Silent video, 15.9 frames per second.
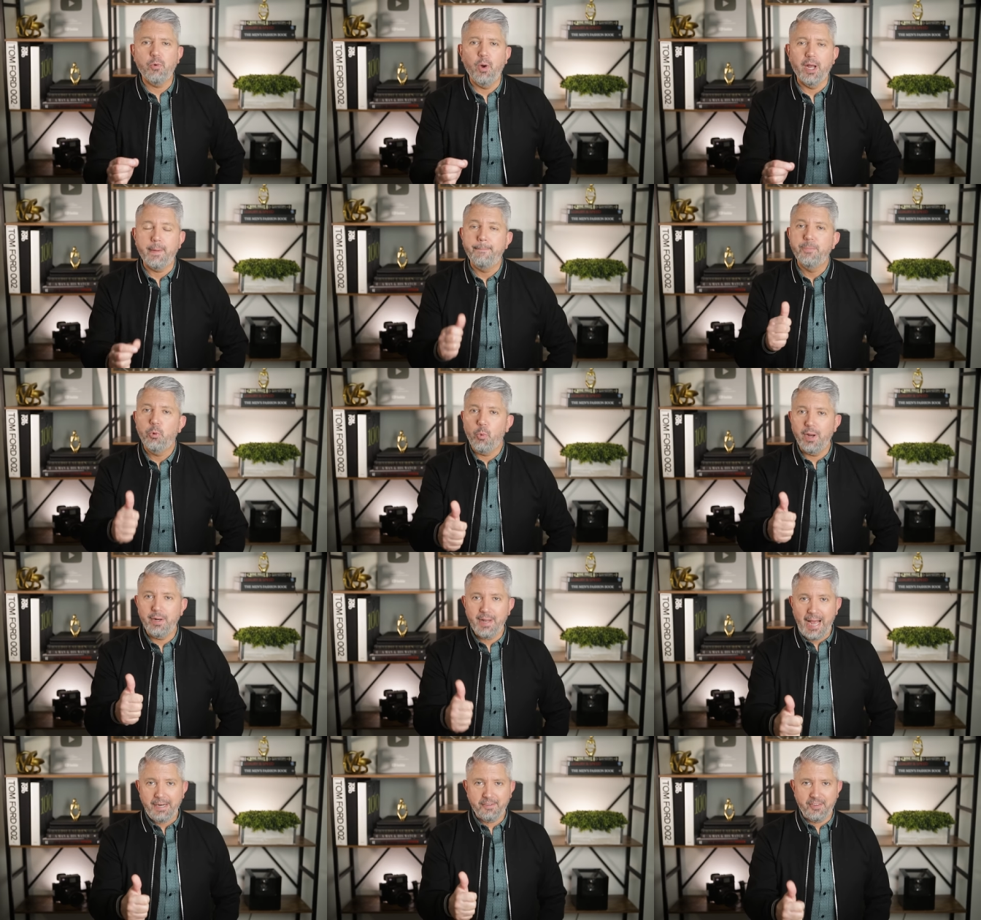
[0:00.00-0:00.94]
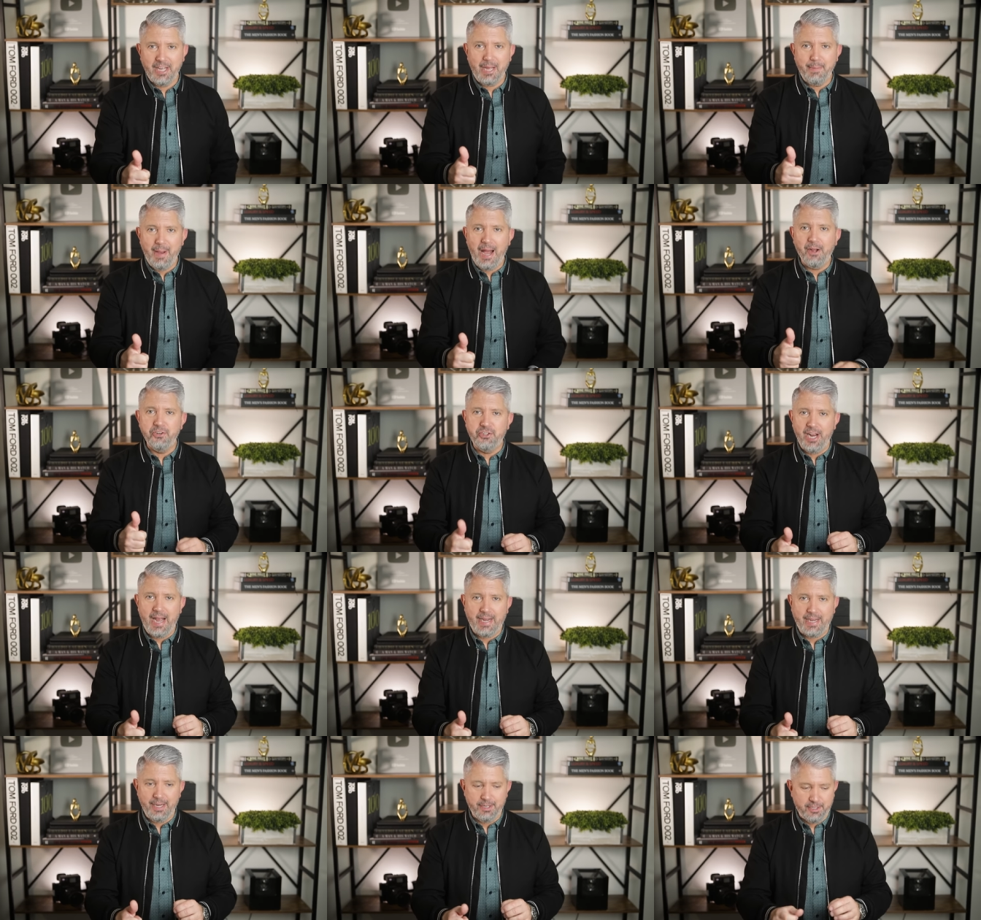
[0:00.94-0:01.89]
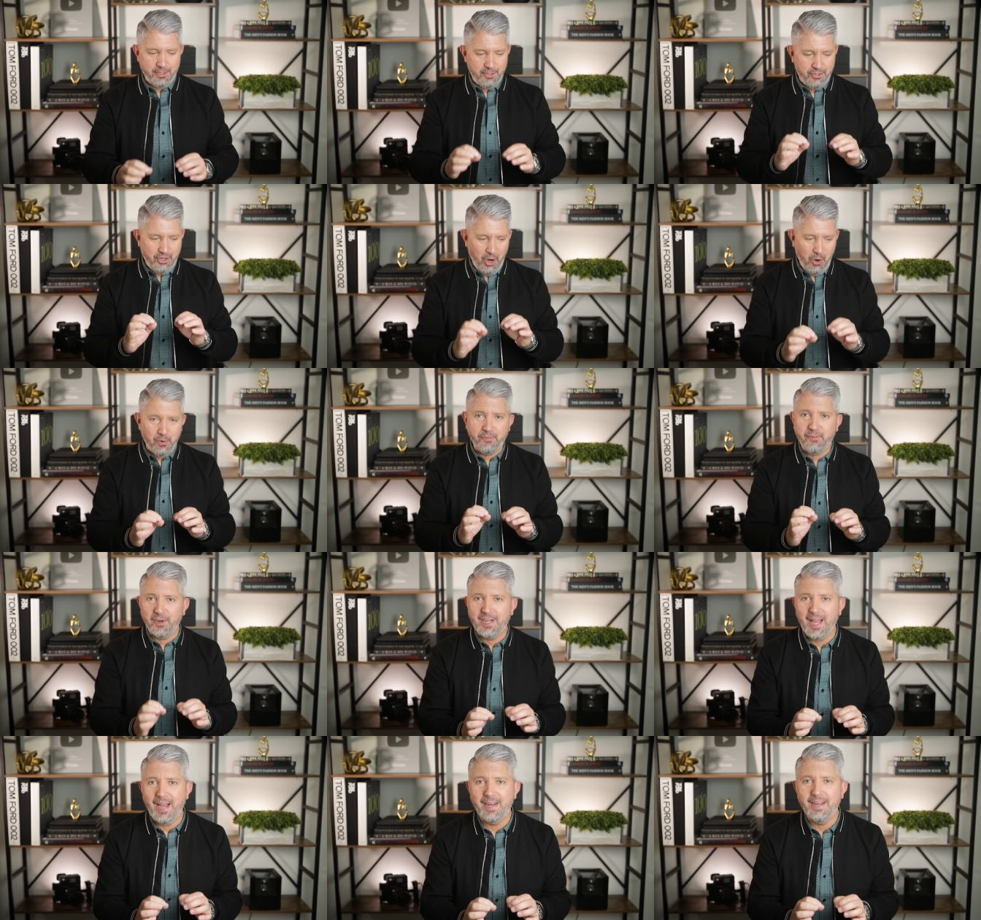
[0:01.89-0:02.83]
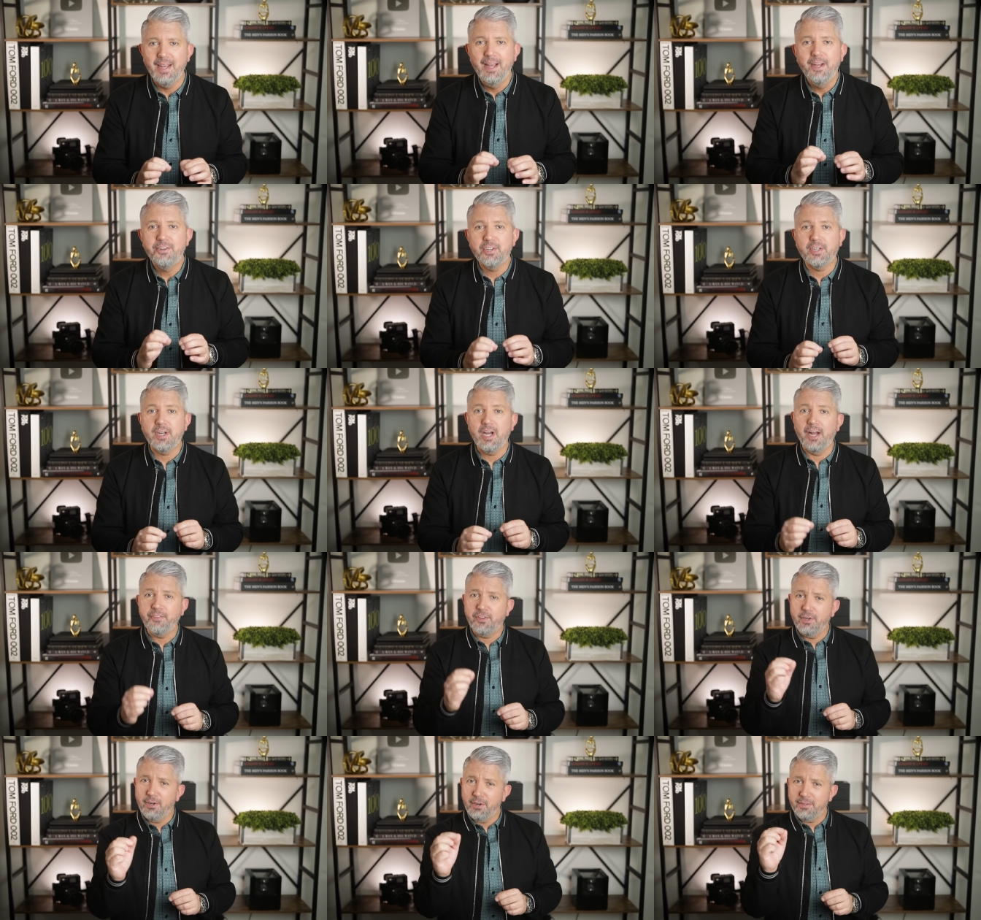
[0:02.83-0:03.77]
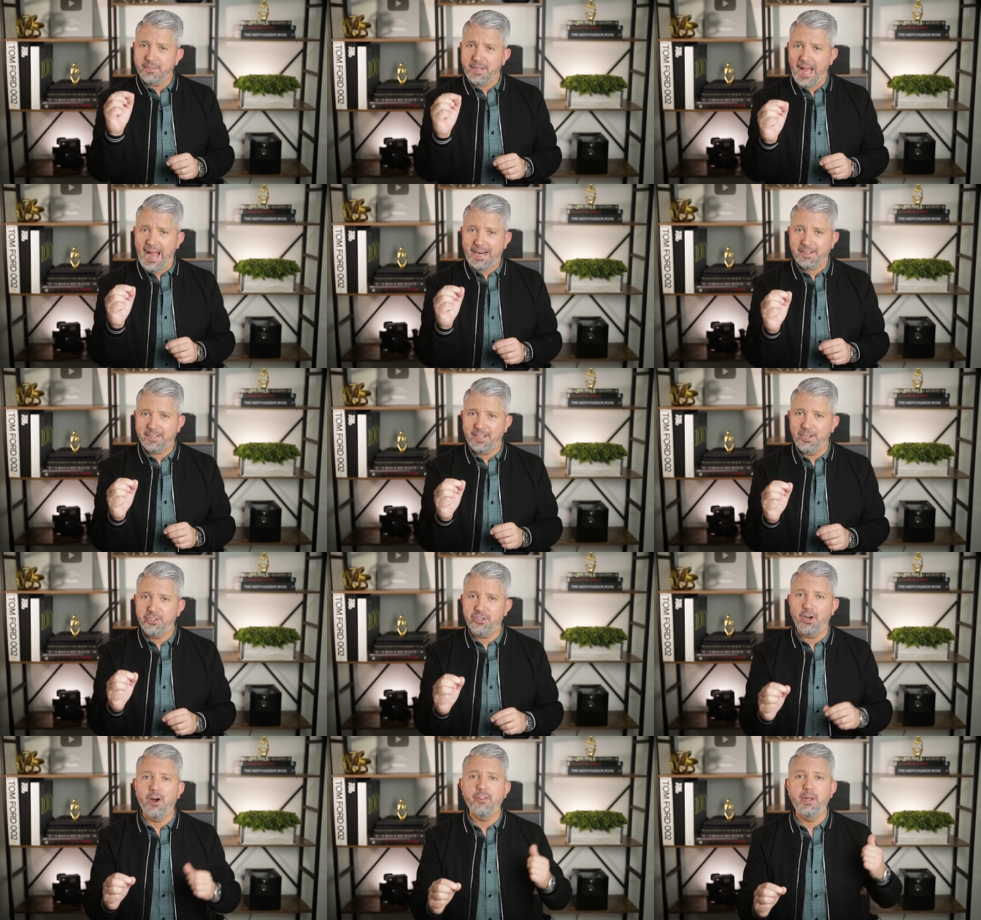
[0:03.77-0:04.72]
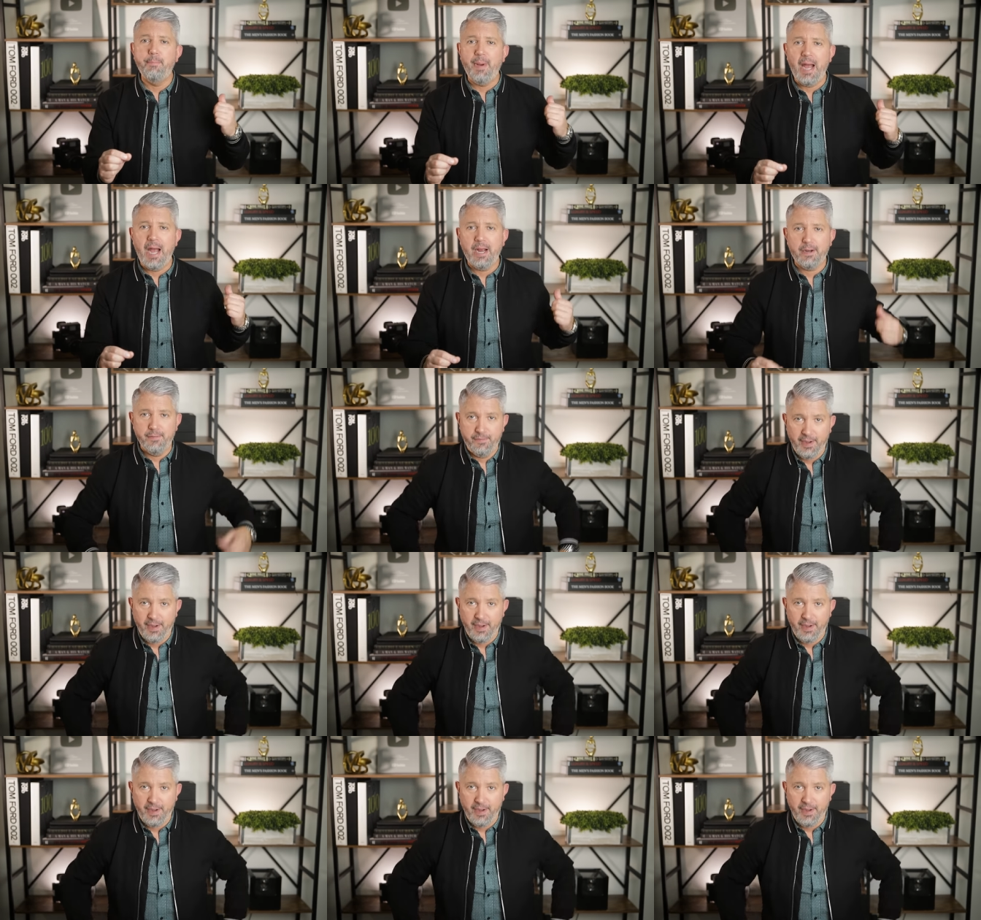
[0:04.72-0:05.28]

quick, one last thing about jackets. Don't forget to cut the little tack stitch on the back